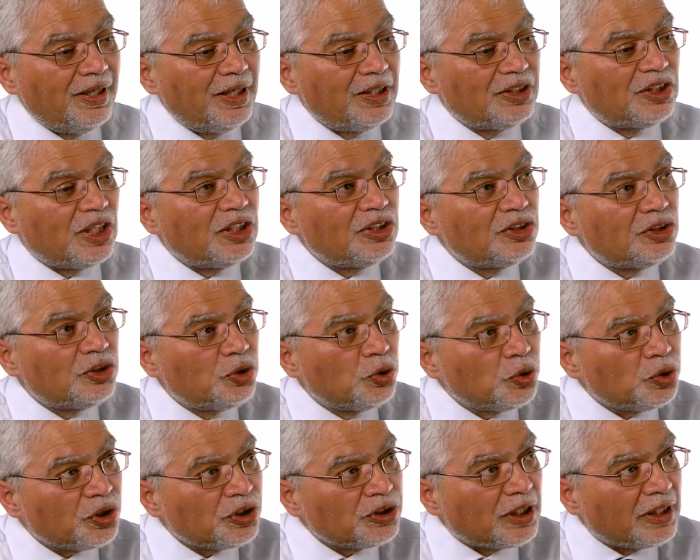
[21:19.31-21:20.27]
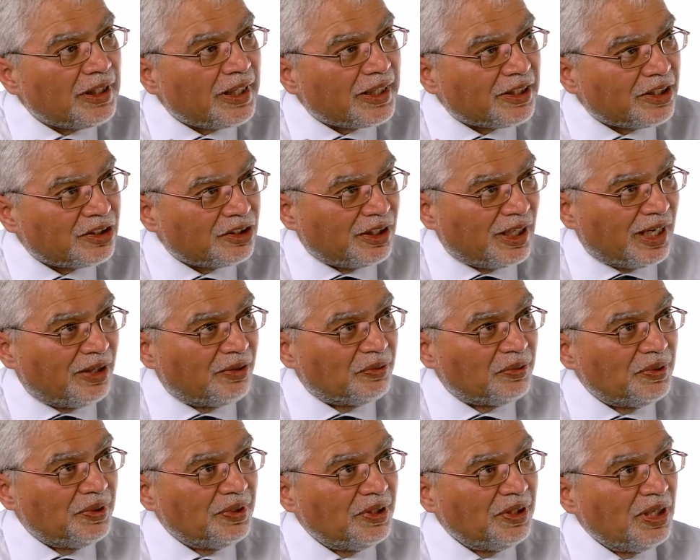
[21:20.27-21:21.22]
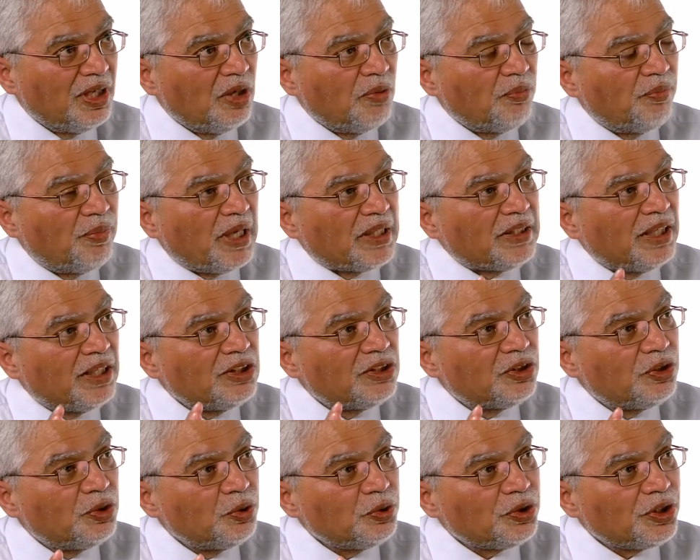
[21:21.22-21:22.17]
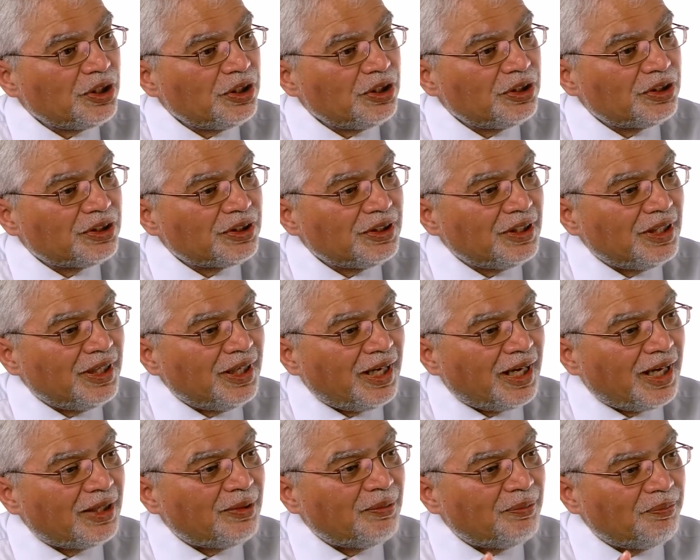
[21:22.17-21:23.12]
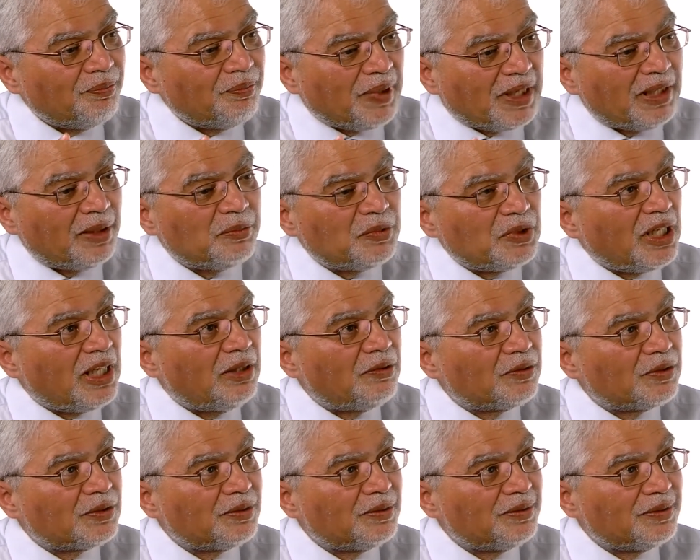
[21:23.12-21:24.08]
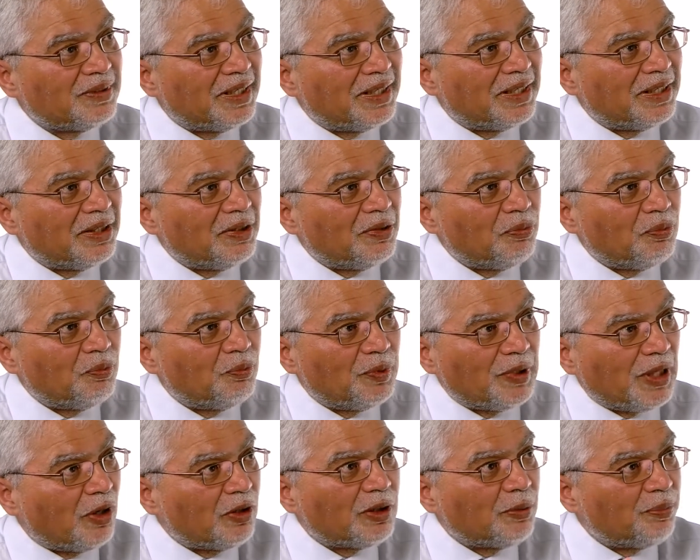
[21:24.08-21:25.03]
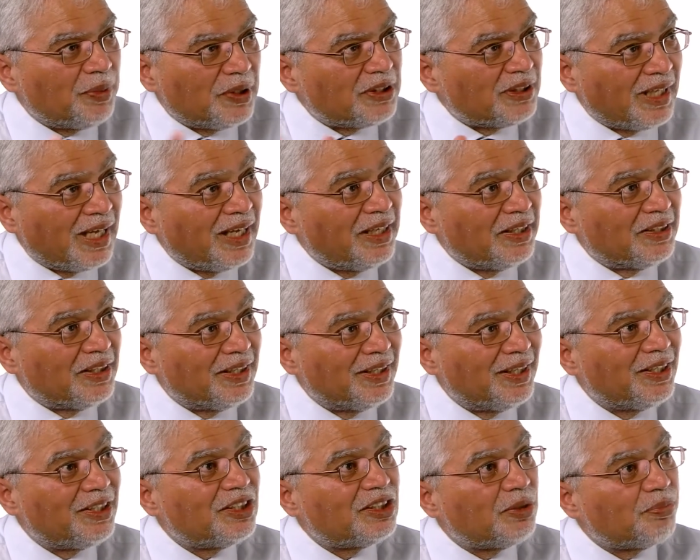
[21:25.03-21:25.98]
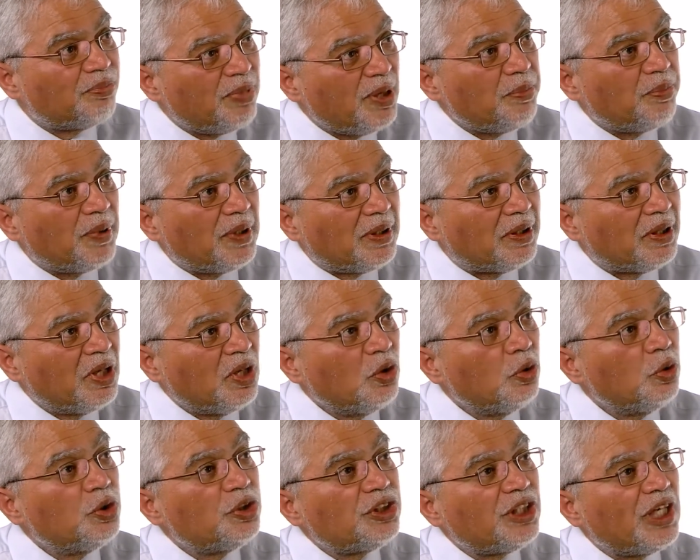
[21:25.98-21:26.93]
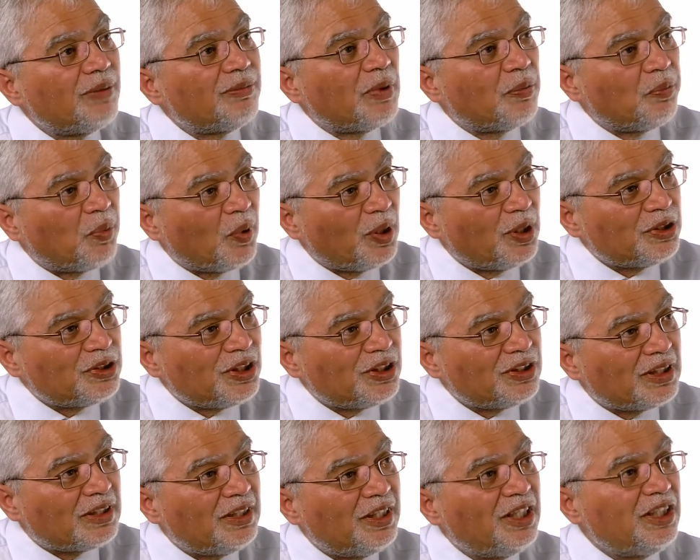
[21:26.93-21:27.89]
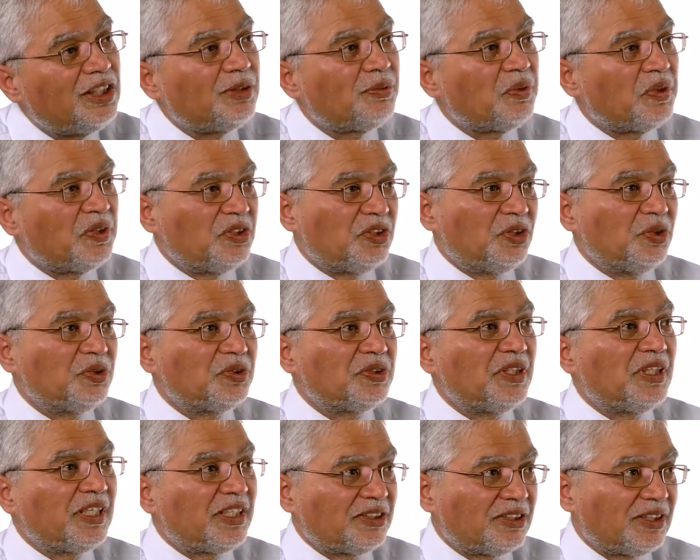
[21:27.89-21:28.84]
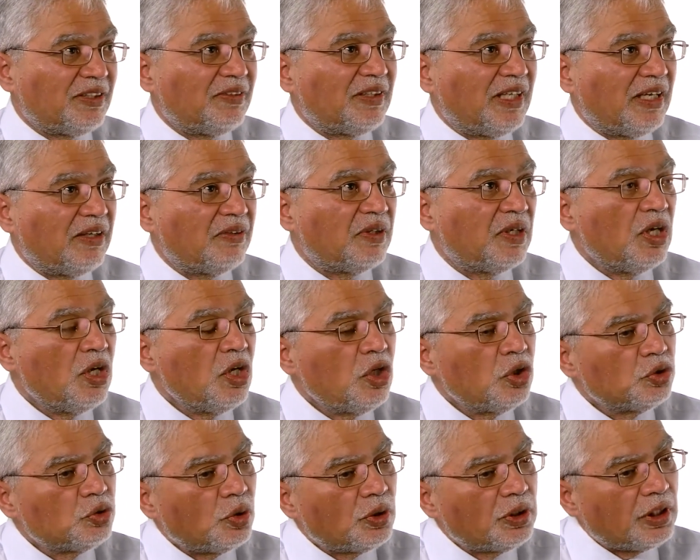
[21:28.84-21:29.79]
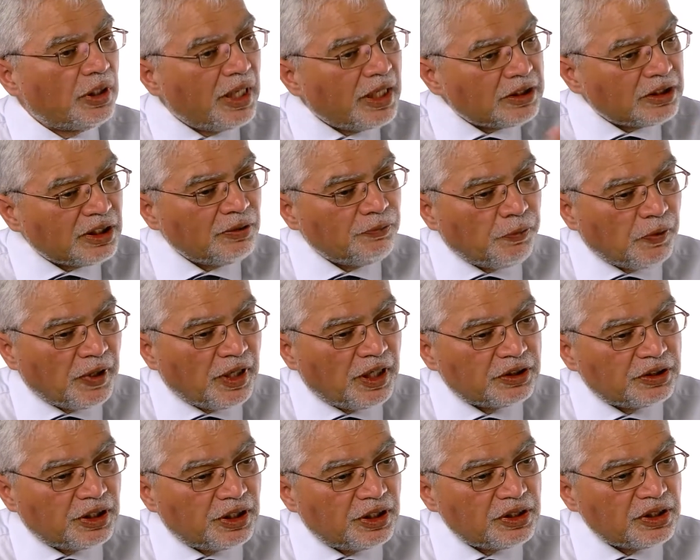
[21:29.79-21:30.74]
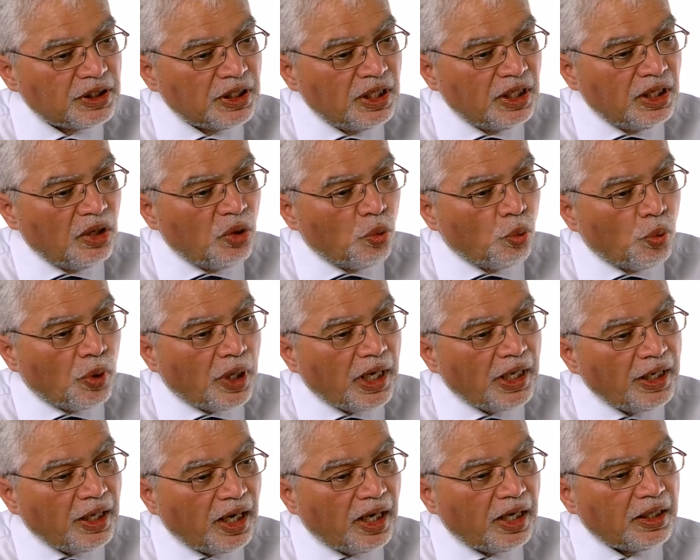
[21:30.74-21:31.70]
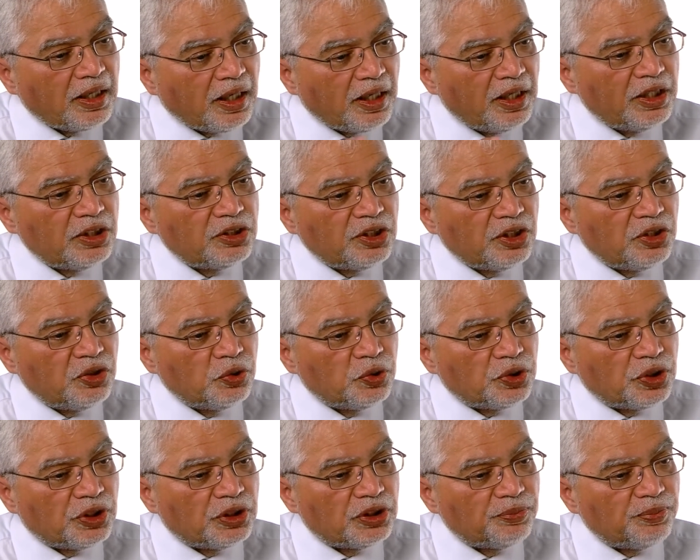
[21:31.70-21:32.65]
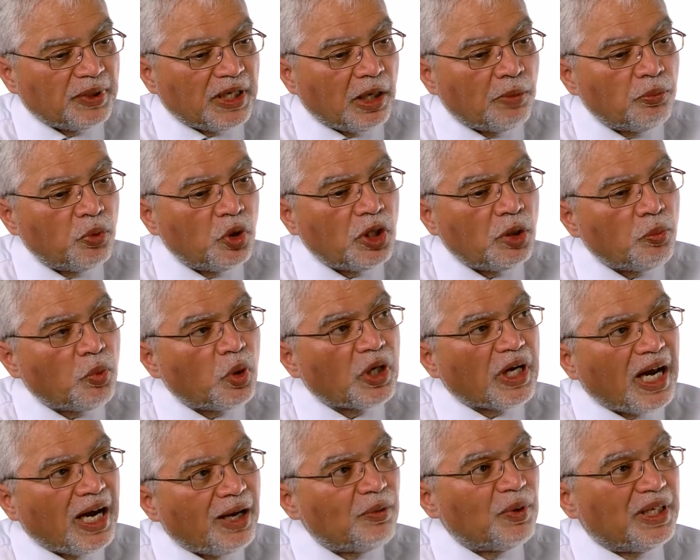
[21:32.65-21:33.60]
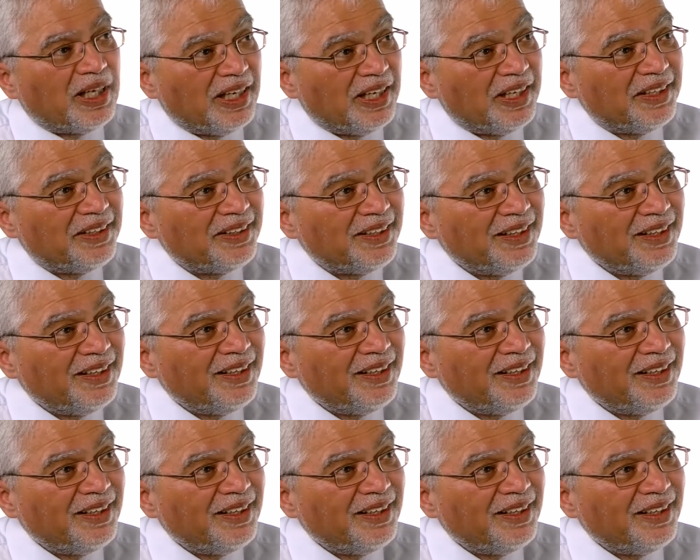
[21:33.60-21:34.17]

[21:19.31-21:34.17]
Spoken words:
it's the institutions that let us down, but the institutions are by themselves without a personality. It is the people who shape the policies and leadership of the institution that let us down. So the lesson for us is, why are our institutions become more and more cowardly